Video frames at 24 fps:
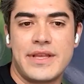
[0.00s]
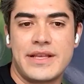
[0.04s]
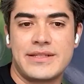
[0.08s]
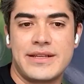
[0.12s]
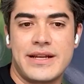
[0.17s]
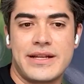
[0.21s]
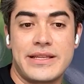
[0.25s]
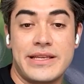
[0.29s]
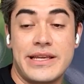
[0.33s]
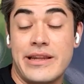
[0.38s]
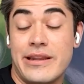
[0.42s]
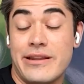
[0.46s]

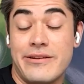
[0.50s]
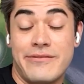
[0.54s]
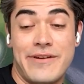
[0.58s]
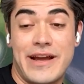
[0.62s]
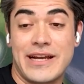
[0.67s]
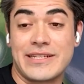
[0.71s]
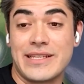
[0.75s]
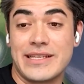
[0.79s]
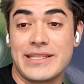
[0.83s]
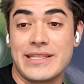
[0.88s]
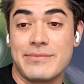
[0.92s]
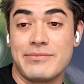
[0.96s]
Exactly, and in
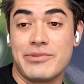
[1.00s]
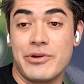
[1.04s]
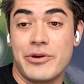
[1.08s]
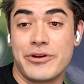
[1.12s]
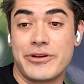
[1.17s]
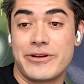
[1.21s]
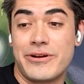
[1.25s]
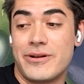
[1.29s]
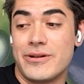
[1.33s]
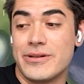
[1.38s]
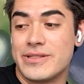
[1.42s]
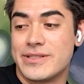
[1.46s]
fact, like the
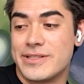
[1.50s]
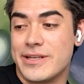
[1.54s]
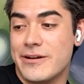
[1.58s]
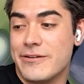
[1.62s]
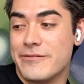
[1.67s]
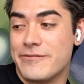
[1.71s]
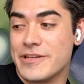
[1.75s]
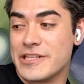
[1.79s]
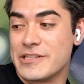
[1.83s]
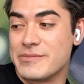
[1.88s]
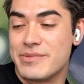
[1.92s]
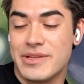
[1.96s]
protocol
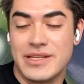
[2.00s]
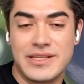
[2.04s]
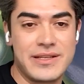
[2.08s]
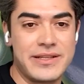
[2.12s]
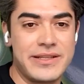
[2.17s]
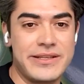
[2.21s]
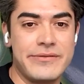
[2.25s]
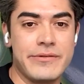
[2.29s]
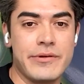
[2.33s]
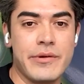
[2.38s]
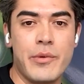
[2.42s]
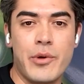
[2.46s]
itself
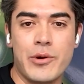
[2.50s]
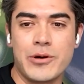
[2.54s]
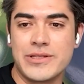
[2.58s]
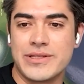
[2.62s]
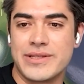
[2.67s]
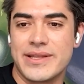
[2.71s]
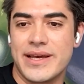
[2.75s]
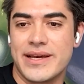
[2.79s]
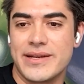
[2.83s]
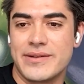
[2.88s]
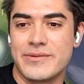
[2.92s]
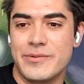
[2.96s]
explicitly
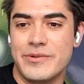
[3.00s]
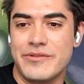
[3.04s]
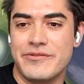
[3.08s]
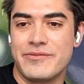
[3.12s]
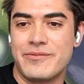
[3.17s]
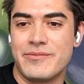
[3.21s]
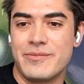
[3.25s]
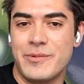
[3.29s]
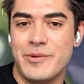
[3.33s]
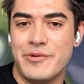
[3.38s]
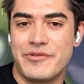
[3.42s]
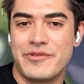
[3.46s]
rewards that.
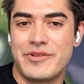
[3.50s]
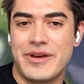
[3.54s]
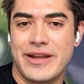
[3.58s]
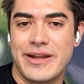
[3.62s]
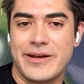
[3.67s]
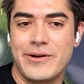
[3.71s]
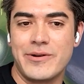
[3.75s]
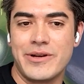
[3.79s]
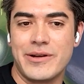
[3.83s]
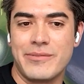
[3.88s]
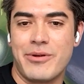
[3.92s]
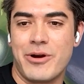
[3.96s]
We've cut
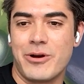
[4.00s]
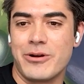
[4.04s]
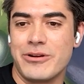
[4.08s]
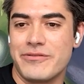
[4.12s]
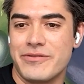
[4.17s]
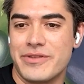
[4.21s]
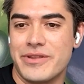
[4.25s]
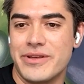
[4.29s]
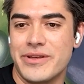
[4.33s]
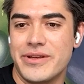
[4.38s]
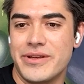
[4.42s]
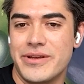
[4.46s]
out a part
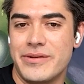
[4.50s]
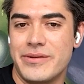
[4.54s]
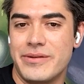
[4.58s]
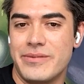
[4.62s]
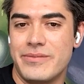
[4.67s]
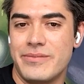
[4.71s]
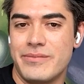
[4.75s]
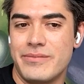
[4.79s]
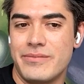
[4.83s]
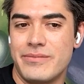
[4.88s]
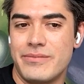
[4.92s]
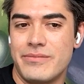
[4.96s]
of the
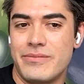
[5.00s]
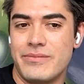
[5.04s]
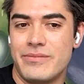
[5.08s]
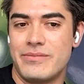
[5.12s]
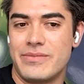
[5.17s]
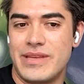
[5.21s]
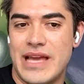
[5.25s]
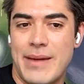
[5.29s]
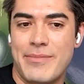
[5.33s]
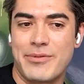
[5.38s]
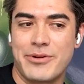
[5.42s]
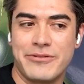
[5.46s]

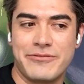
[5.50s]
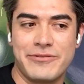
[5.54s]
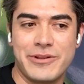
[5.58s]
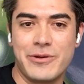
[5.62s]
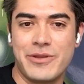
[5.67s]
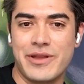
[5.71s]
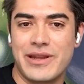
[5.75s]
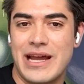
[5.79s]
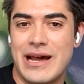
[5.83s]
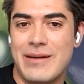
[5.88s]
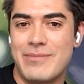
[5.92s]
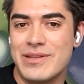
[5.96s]
capital flow
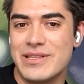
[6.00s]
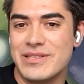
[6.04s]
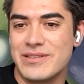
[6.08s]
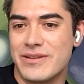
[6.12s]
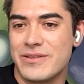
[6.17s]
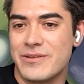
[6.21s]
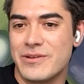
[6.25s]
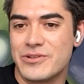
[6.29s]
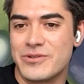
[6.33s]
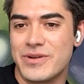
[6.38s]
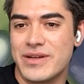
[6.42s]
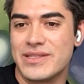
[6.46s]
that happens
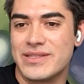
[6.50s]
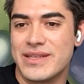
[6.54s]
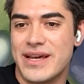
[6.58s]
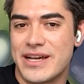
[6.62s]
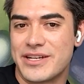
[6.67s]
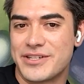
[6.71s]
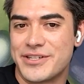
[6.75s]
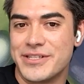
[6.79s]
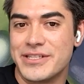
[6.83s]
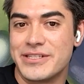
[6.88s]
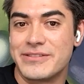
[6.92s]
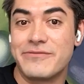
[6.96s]
on those
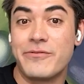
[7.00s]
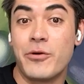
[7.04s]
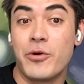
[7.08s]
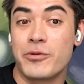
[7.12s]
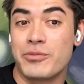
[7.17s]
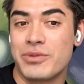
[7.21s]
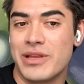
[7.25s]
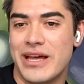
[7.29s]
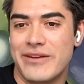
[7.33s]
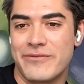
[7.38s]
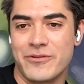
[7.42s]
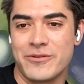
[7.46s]
transactions for
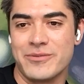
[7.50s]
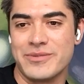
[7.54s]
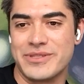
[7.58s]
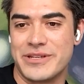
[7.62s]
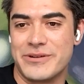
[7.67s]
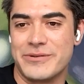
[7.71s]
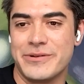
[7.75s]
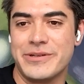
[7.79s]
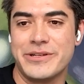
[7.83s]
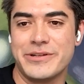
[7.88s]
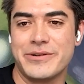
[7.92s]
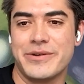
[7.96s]
platforms
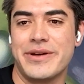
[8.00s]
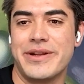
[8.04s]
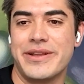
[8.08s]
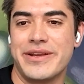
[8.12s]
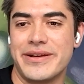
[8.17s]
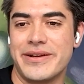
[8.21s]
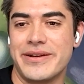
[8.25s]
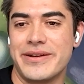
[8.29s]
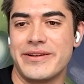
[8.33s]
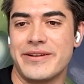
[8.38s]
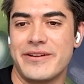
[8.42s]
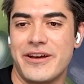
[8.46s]
that are
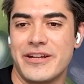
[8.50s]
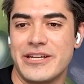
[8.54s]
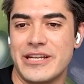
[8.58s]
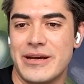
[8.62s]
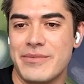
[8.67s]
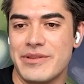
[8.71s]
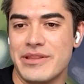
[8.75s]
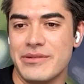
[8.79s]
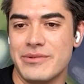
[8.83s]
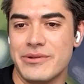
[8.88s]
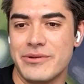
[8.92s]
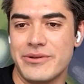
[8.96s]
integrating on
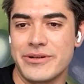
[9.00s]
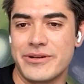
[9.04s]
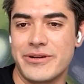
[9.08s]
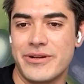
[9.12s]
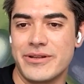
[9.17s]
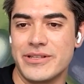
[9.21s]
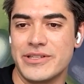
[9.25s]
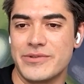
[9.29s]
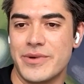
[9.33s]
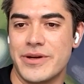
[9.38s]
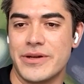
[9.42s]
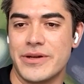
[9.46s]
top of the protocol as